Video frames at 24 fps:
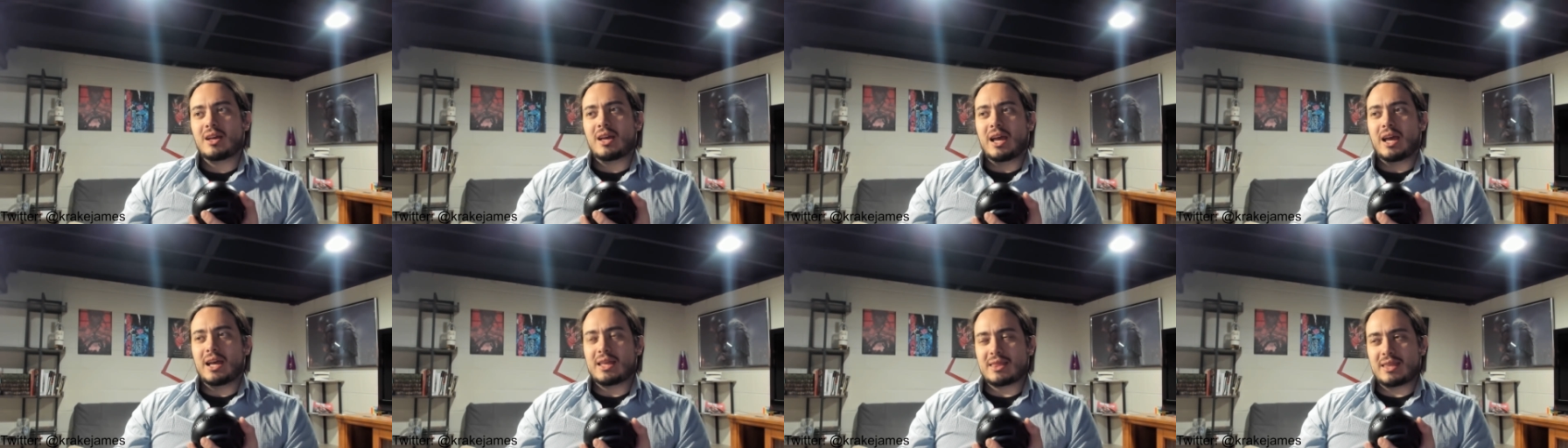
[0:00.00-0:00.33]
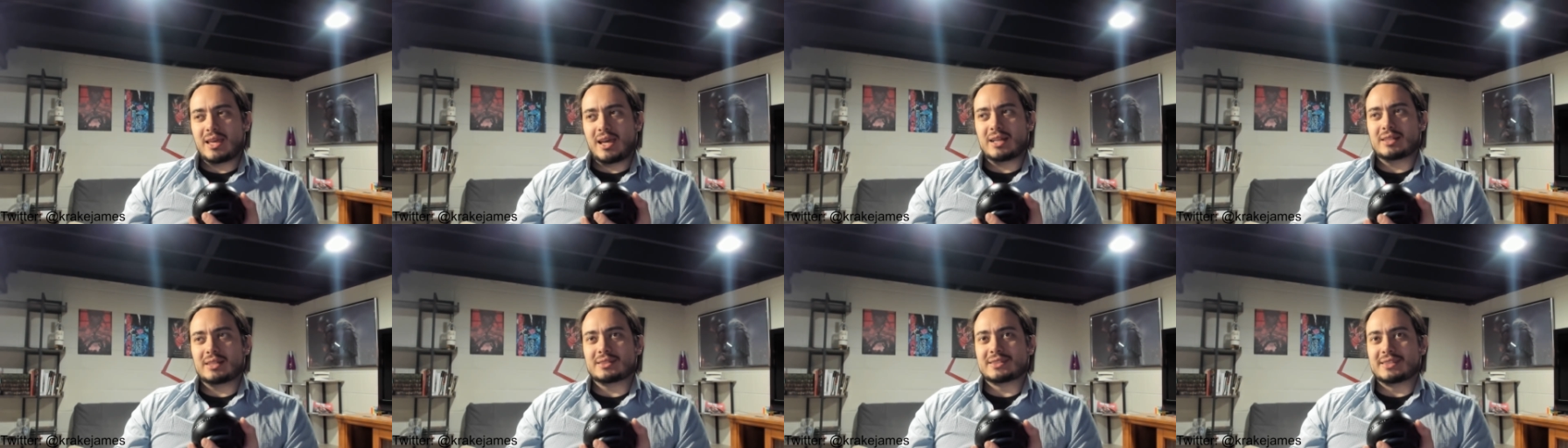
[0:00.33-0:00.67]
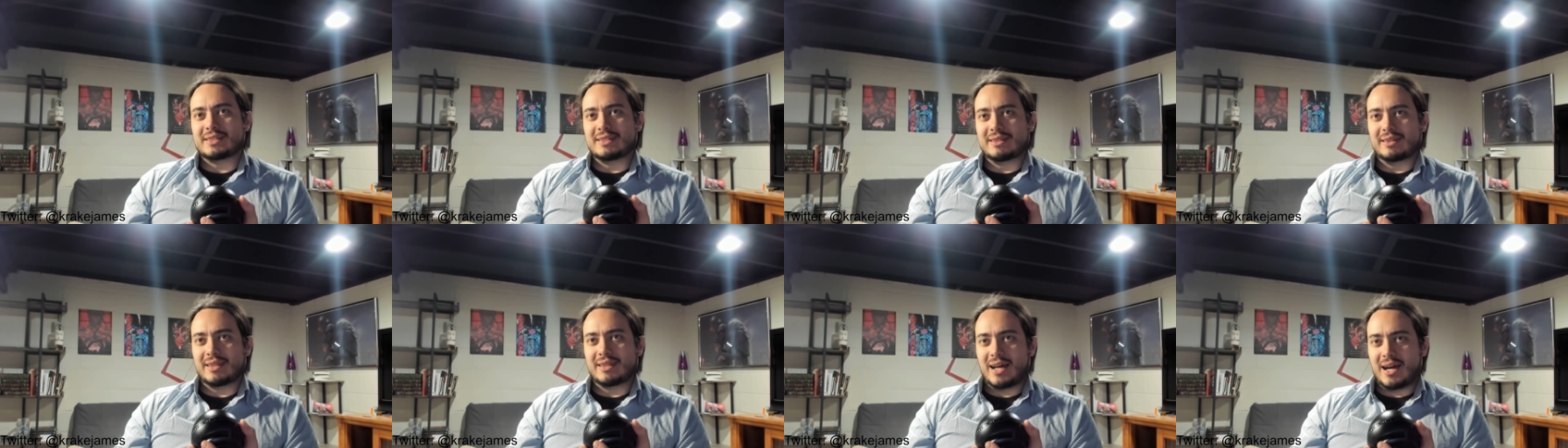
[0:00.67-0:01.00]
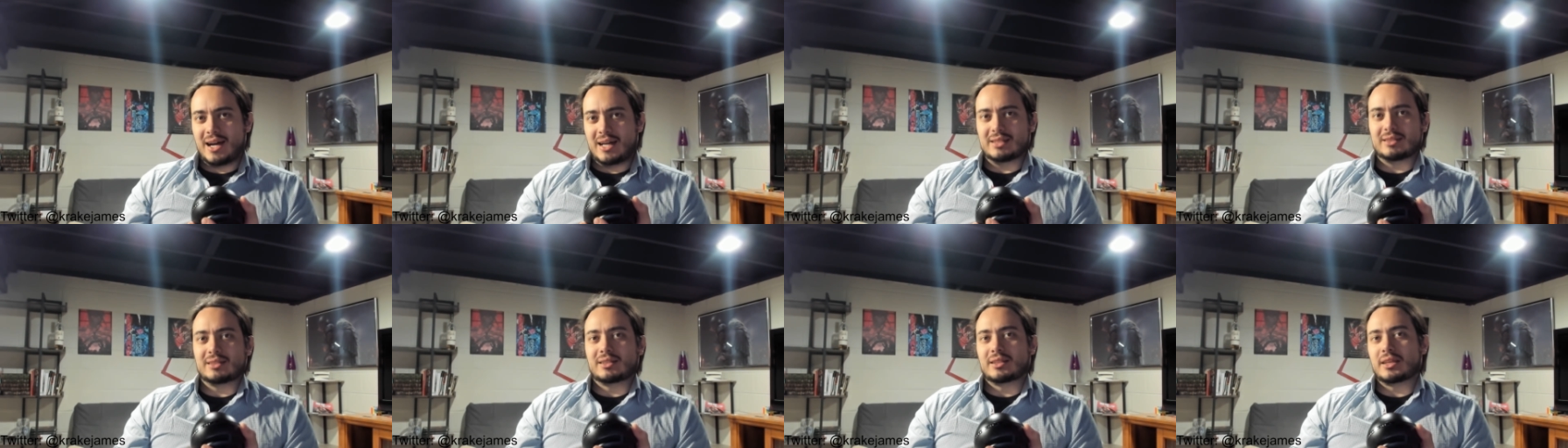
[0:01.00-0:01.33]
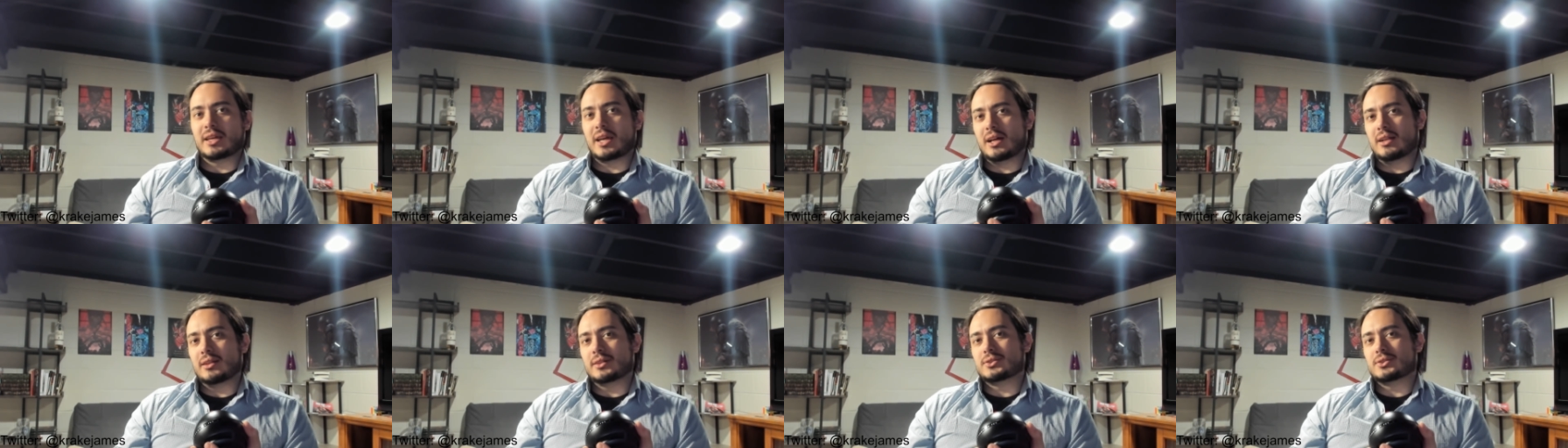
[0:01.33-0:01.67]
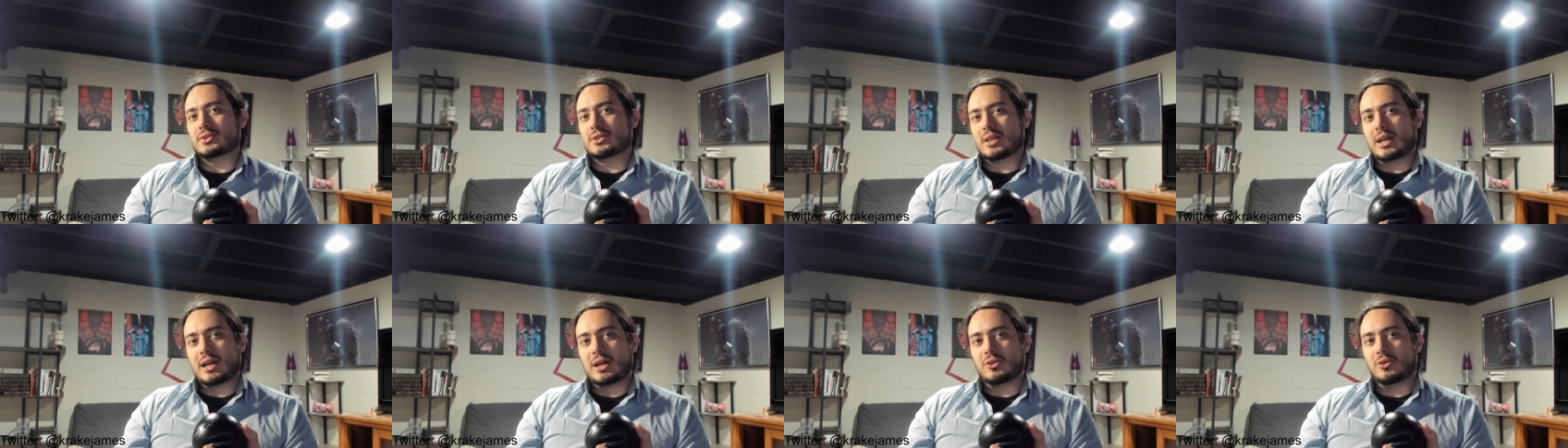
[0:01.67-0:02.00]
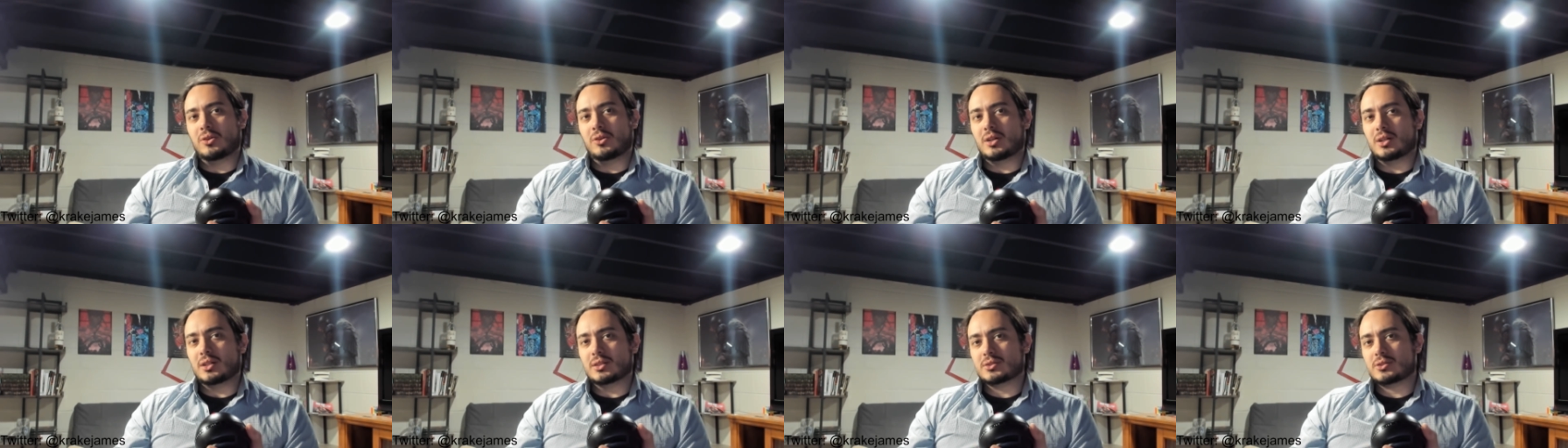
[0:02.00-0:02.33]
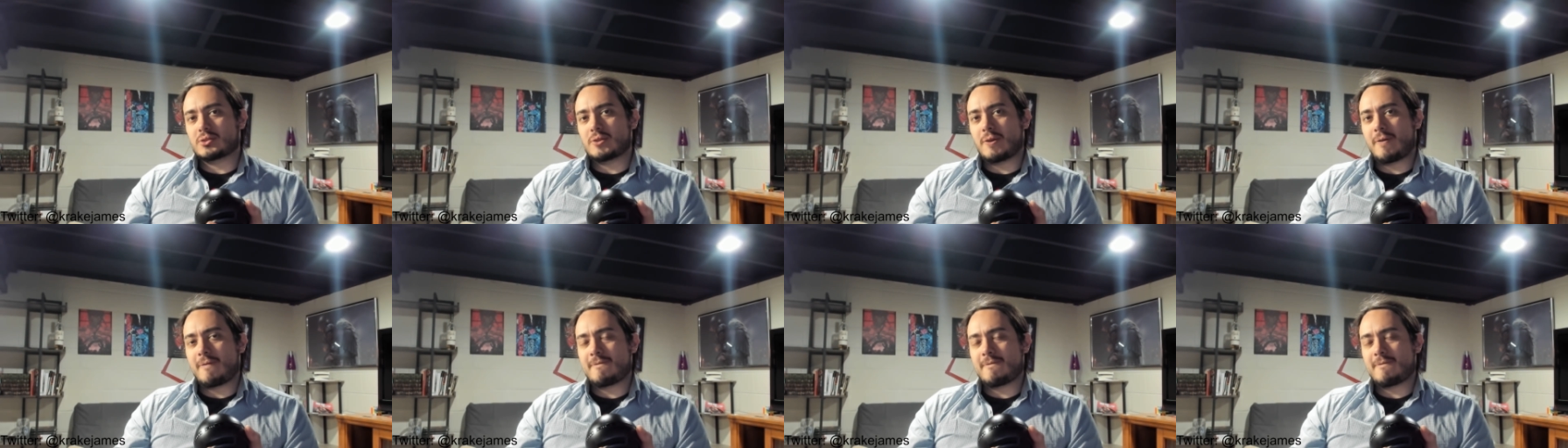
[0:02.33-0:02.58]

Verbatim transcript: and that is not Galaxy Outlaws.